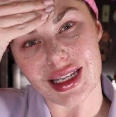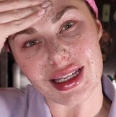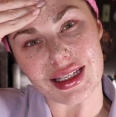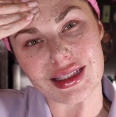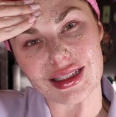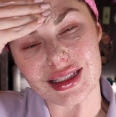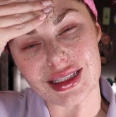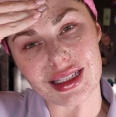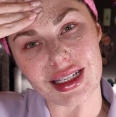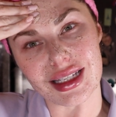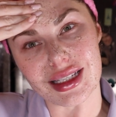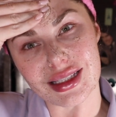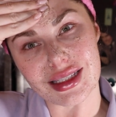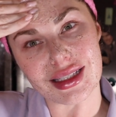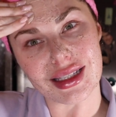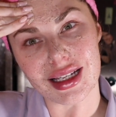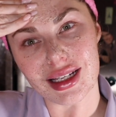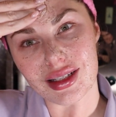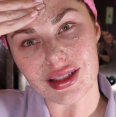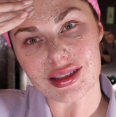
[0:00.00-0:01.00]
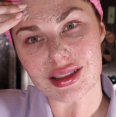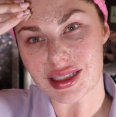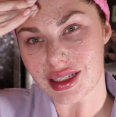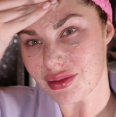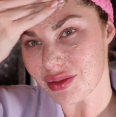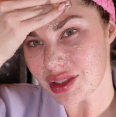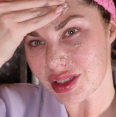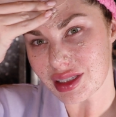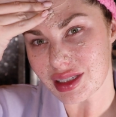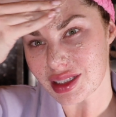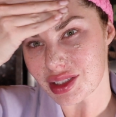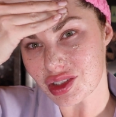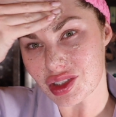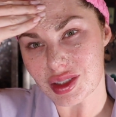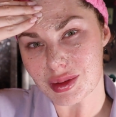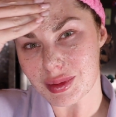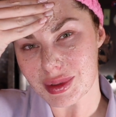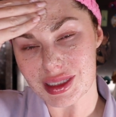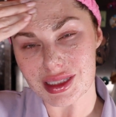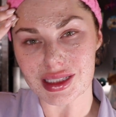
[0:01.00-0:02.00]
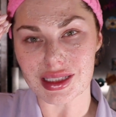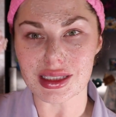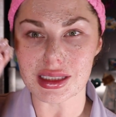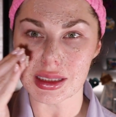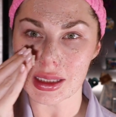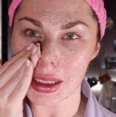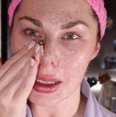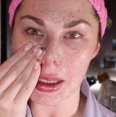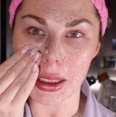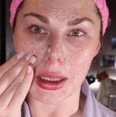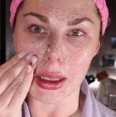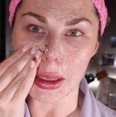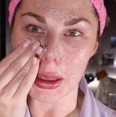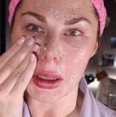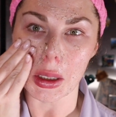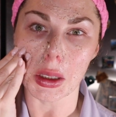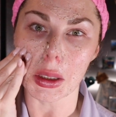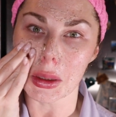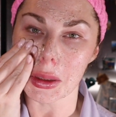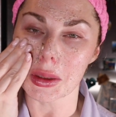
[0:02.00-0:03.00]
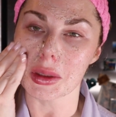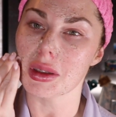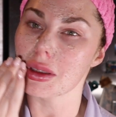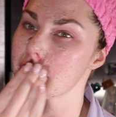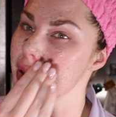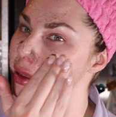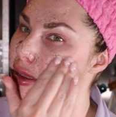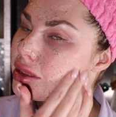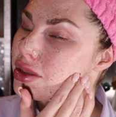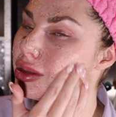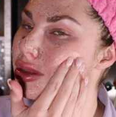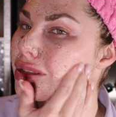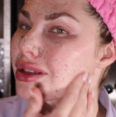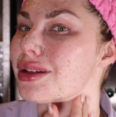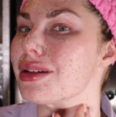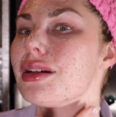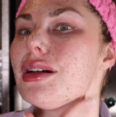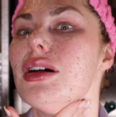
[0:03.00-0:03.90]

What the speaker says: dead skin cells and everything that's just been sitting on there that needs to